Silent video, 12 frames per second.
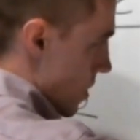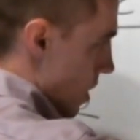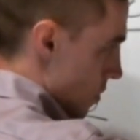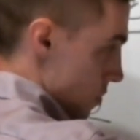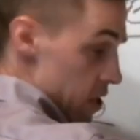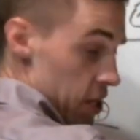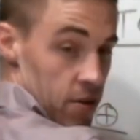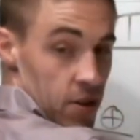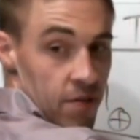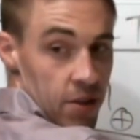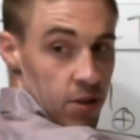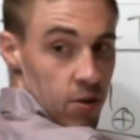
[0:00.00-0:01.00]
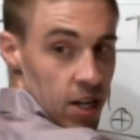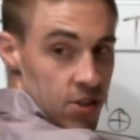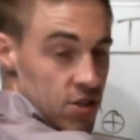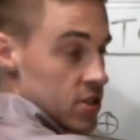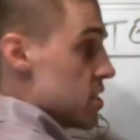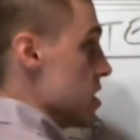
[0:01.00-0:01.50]
other than if it
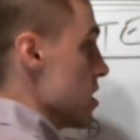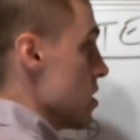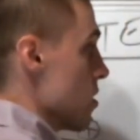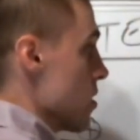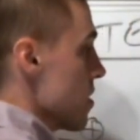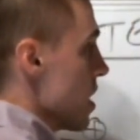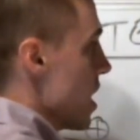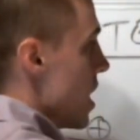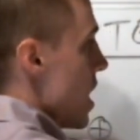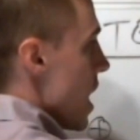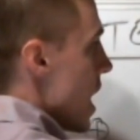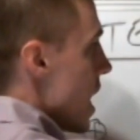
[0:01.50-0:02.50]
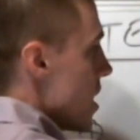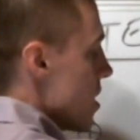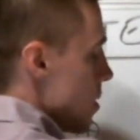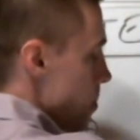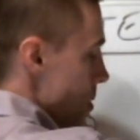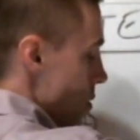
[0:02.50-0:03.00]
crashes into the Earth, end
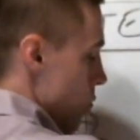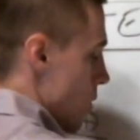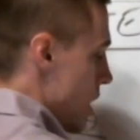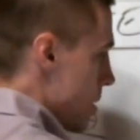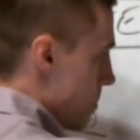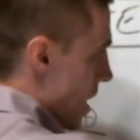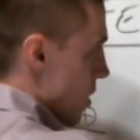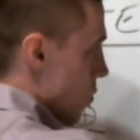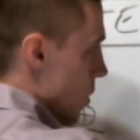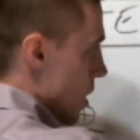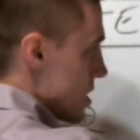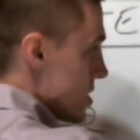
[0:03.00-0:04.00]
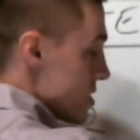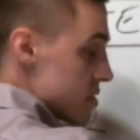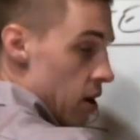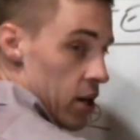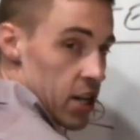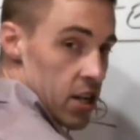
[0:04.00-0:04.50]
up right back where it
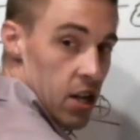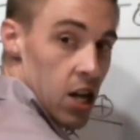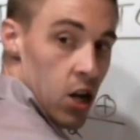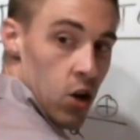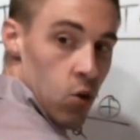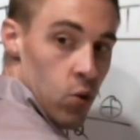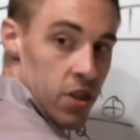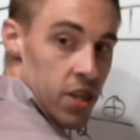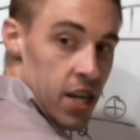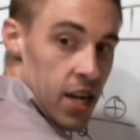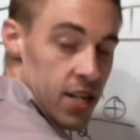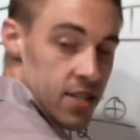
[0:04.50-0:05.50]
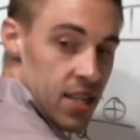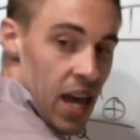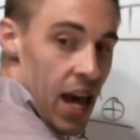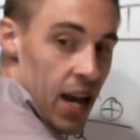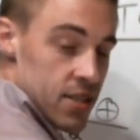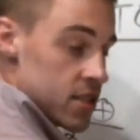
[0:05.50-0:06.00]
started with the
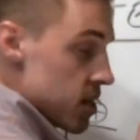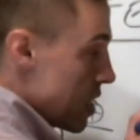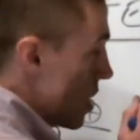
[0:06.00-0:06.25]
exact